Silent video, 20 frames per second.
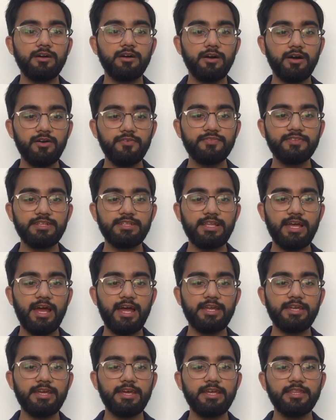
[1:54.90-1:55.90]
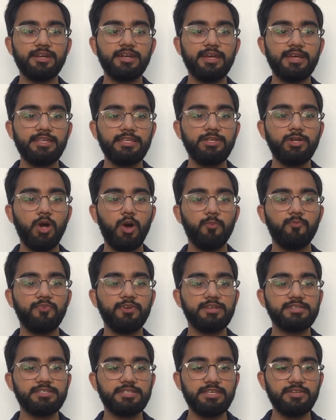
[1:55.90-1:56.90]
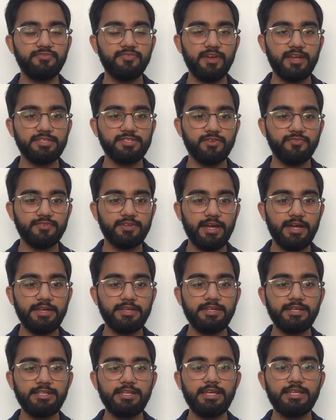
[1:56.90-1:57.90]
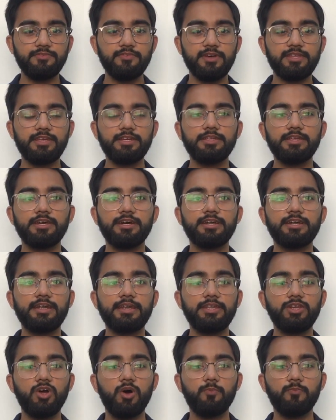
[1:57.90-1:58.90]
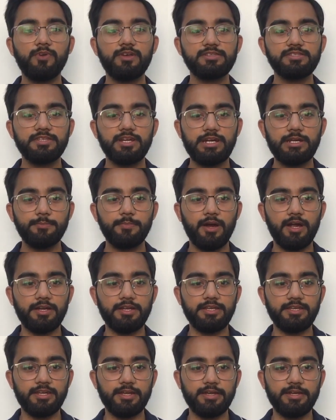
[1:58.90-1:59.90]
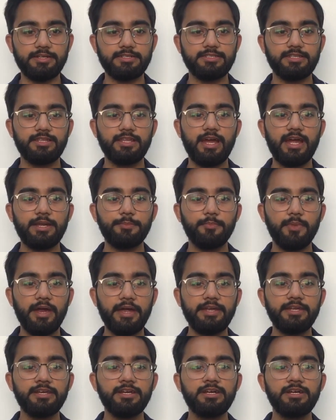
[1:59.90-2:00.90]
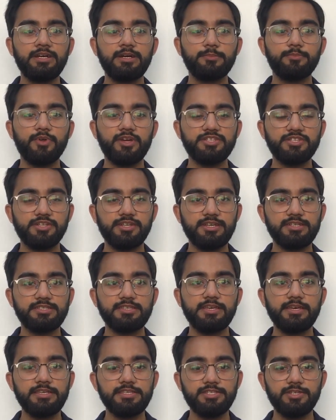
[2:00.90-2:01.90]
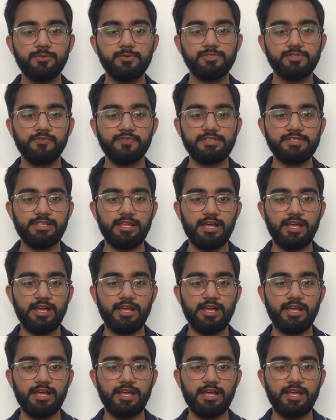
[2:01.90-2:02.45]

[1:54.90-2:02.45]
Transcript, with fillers: of the land if there are any obvious defects of title and whether there are any obvious third-party rights that might prejudice his use of his